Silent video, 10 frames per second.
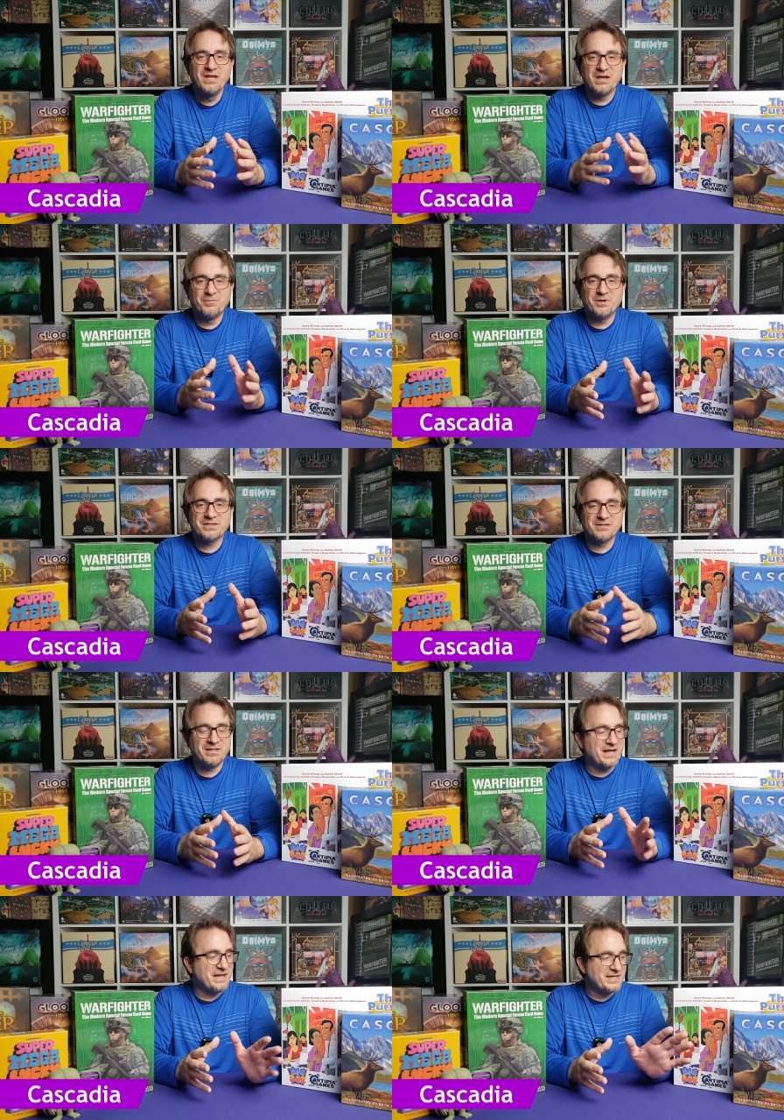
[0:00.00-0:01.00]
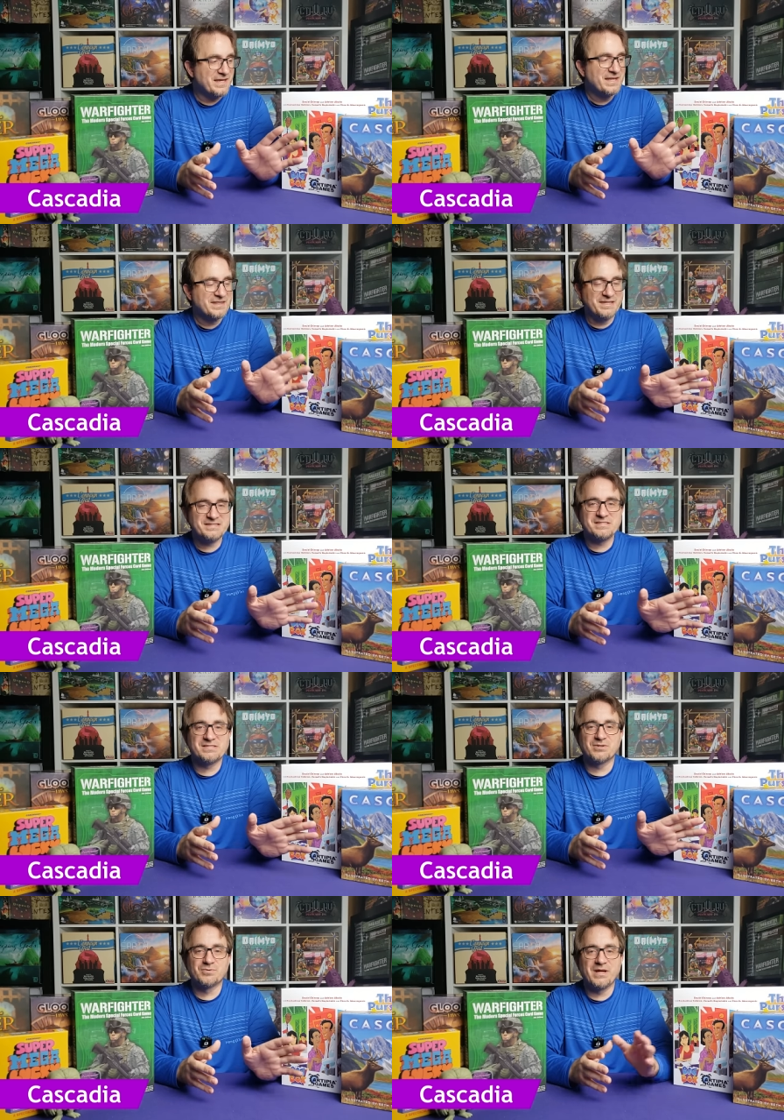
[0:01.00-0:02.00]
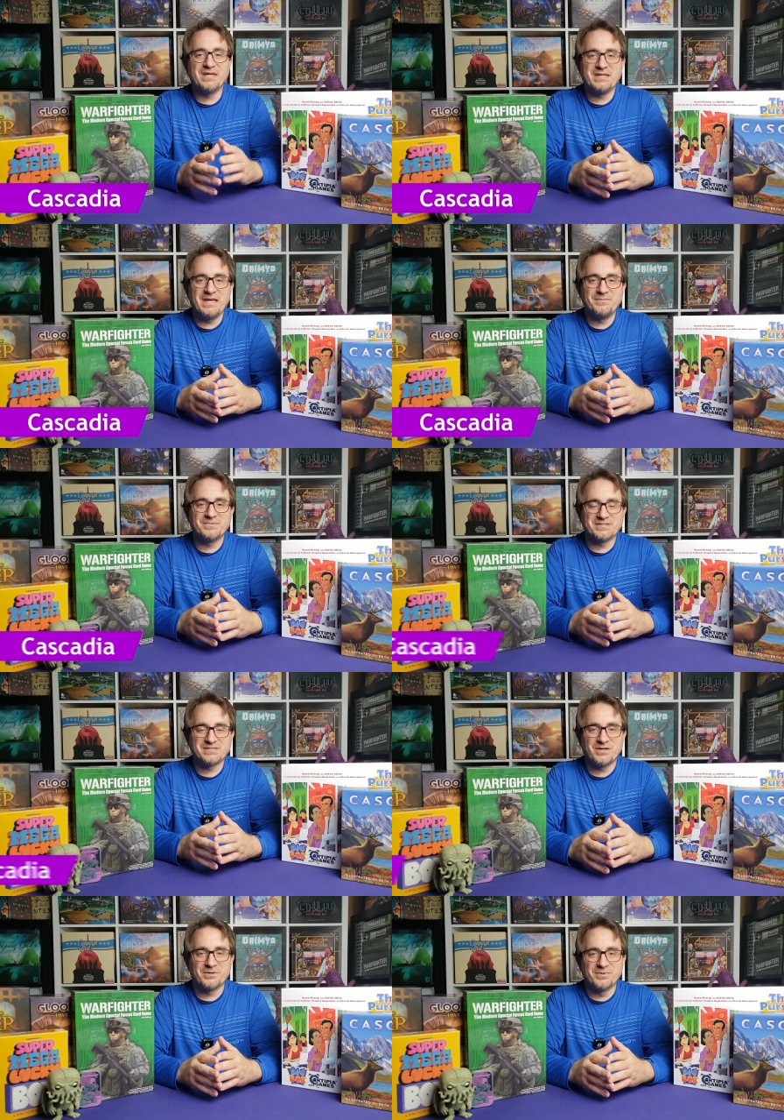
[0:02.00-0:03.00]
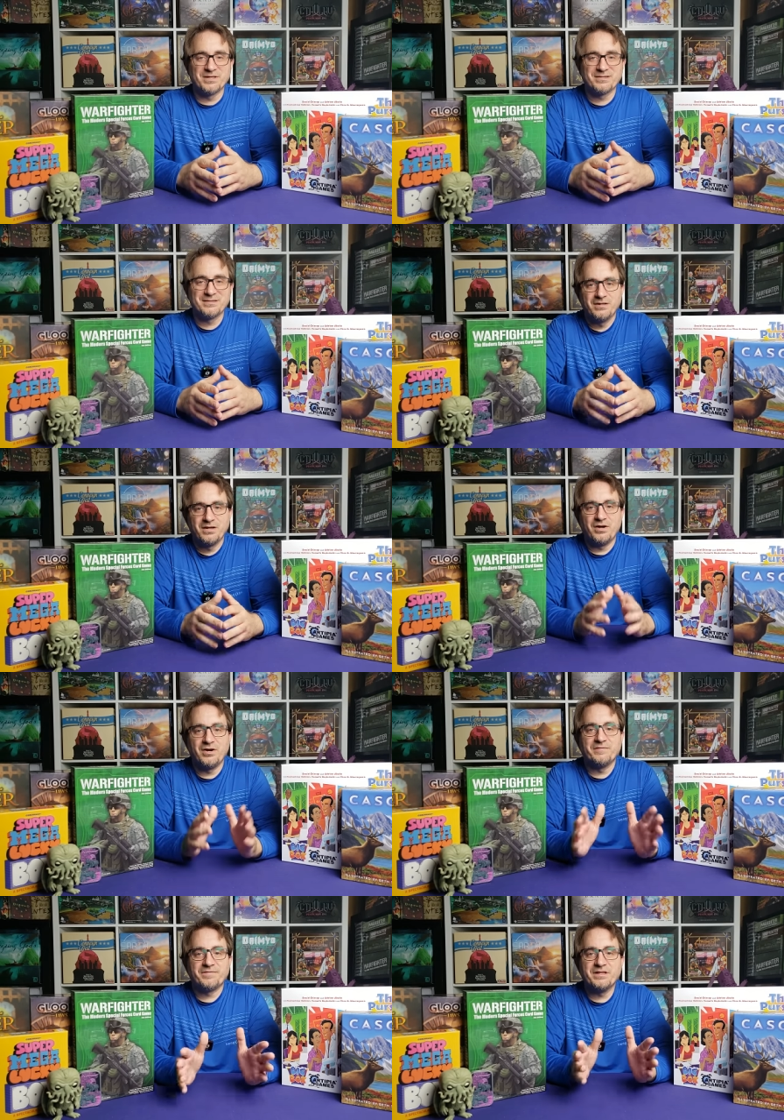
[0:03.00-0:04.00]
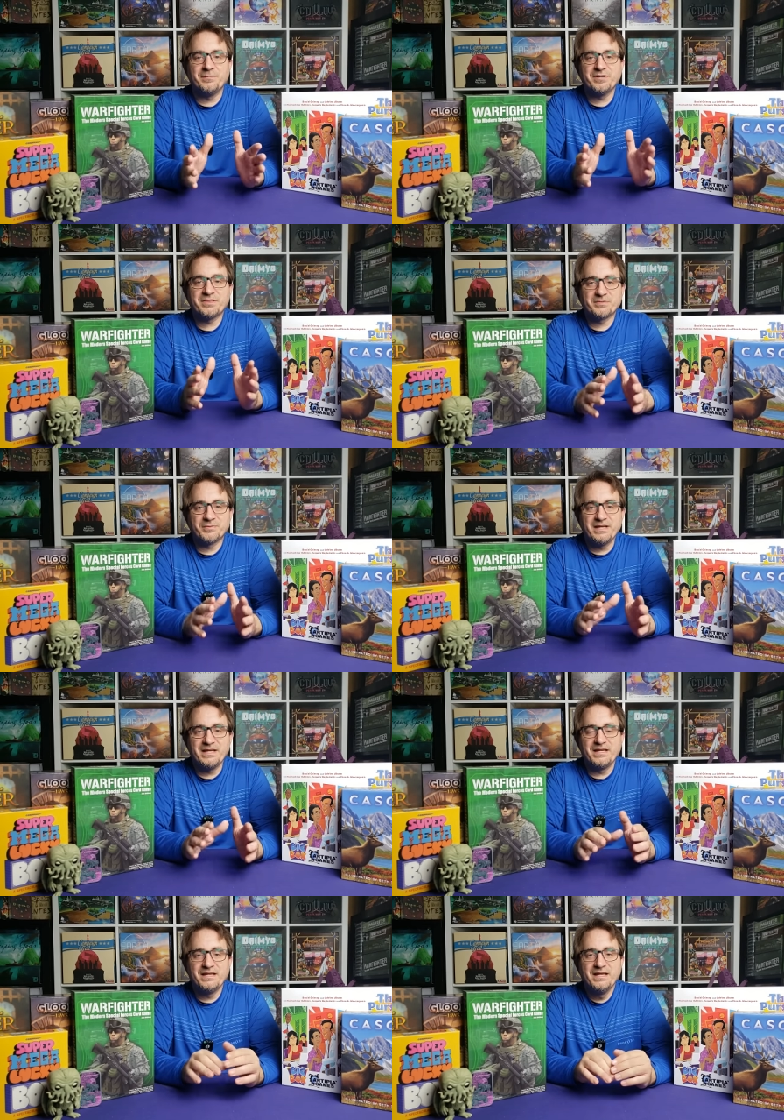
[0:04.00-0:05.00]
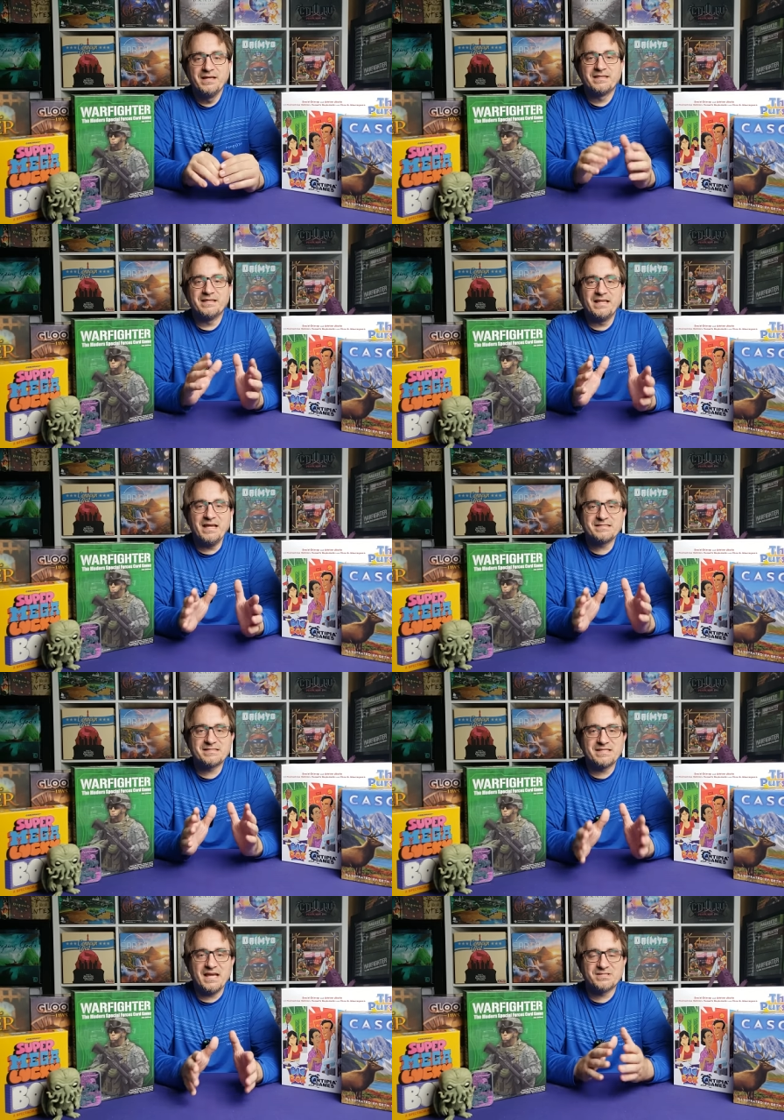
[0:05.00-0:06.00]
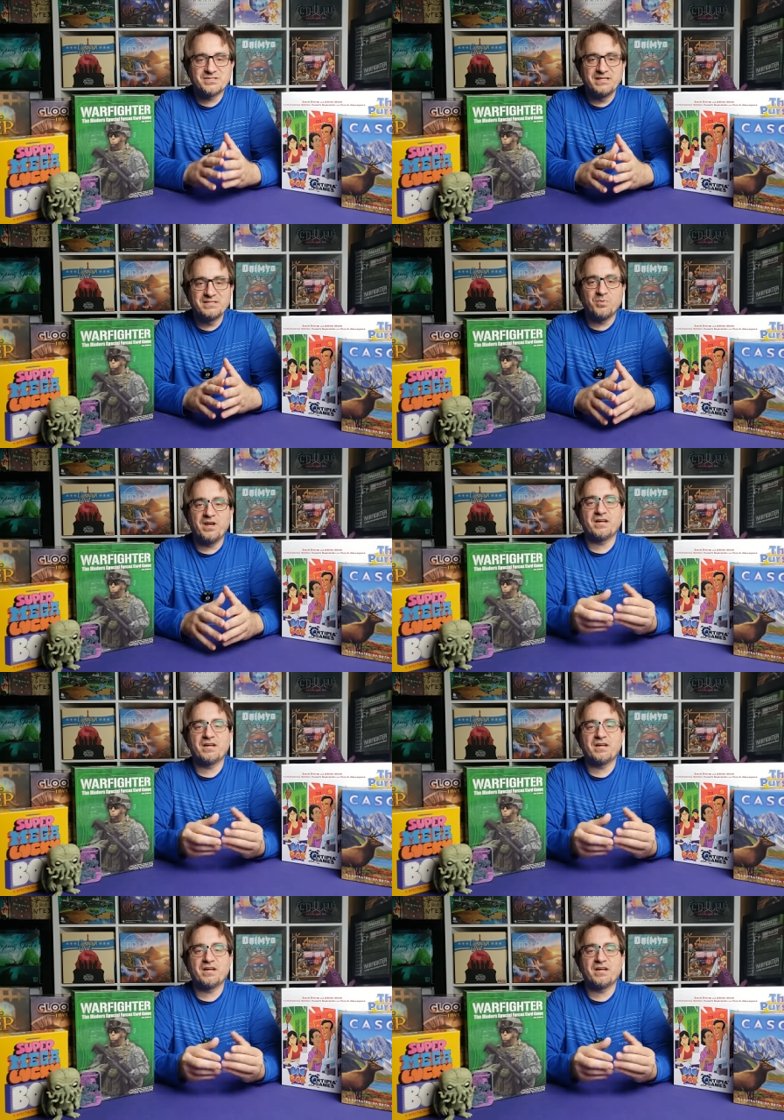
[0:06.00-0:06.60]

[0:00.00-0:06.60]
and what they're like, this is a great game to start with. All right, for number three, the next section is what